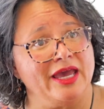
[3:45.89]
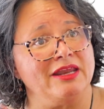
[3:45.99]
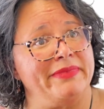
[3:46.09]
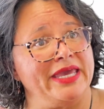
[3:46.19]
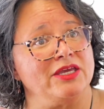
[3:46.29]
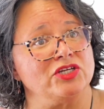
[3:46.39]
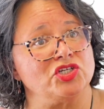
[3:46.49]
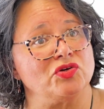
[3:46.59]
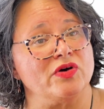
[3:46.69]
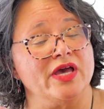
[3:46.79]
in making
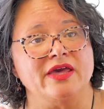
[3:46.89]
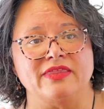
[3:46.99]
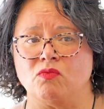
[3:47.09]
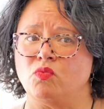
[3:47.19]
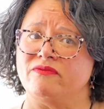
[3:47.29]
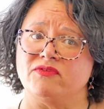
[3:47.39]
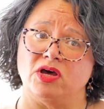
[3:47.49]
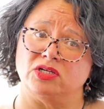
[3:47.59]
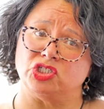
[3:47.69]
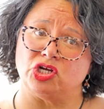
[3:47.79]
sure that we've
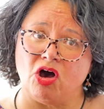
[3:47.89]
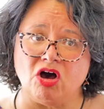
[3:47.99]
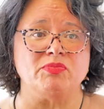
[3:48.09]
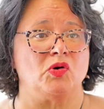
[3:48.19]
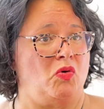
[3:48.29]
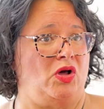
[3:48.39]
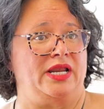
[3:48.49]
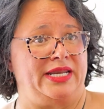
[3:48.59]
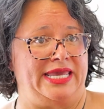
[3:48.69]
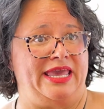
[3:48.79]
got top
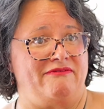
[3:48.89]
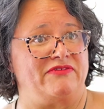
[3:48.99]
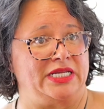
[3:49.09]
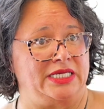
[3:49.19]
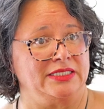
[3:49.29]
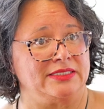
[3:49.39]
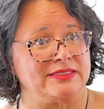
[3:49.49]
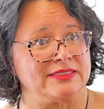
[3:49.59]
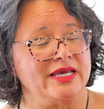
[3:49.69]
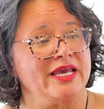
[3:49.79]
quality
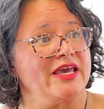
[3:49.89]
evidence